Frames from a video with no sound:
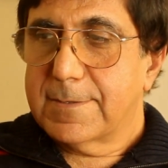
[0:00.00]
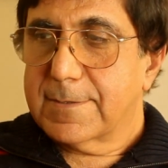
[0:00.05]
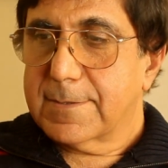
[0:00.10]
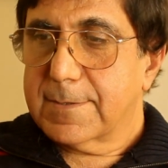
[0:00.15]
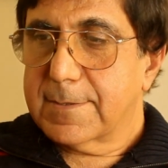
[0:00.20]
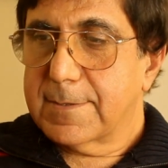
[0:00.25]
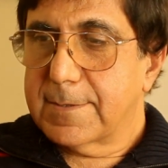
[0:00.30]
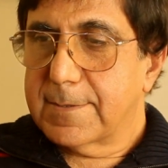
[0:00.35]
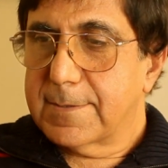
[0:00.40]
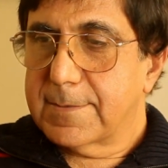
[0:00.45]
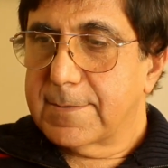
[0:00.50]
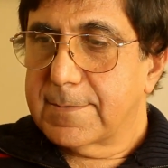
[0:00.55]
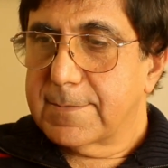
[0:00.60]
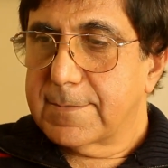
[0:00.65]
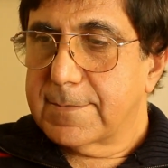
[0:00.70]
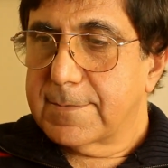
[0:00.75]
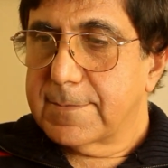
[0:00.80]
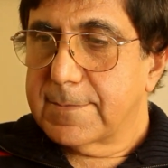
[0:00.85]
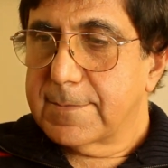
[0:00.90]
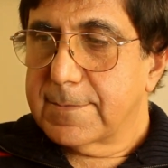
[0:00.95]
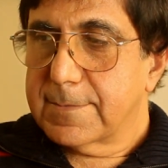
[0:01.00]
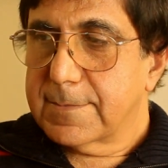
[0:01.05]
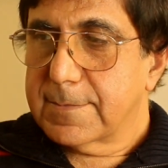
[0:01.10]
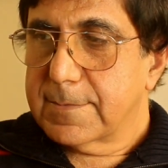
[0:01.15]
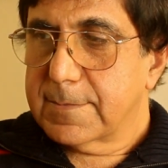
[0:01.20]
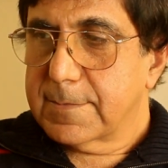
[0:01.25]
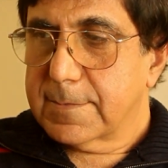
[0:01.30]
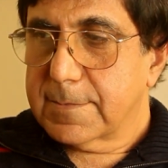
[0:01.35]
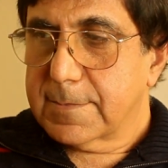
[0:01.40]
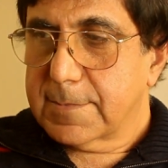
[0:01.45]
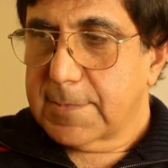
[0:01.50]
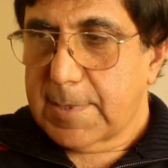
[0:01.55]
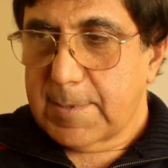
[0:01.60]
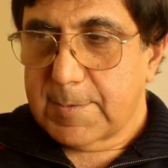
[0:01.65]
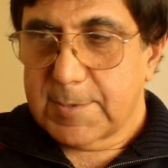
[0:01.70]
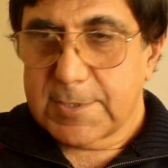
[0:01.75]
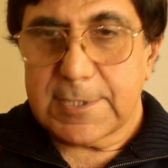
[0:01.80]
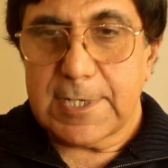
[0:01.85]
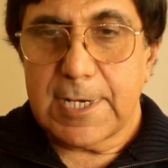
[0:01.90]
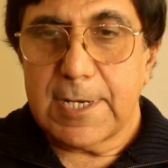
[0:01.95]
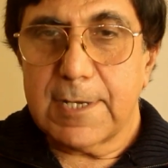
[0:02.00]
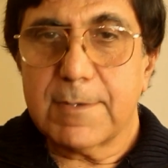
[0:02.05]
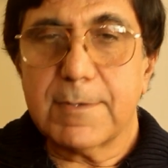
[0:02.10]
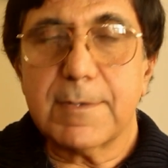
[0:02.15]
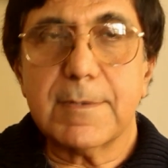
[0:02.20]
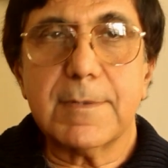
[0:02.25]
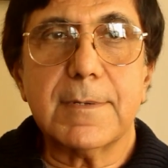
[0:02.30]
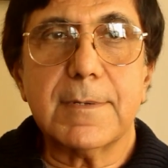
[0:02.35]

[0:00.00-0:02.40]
So I was trying to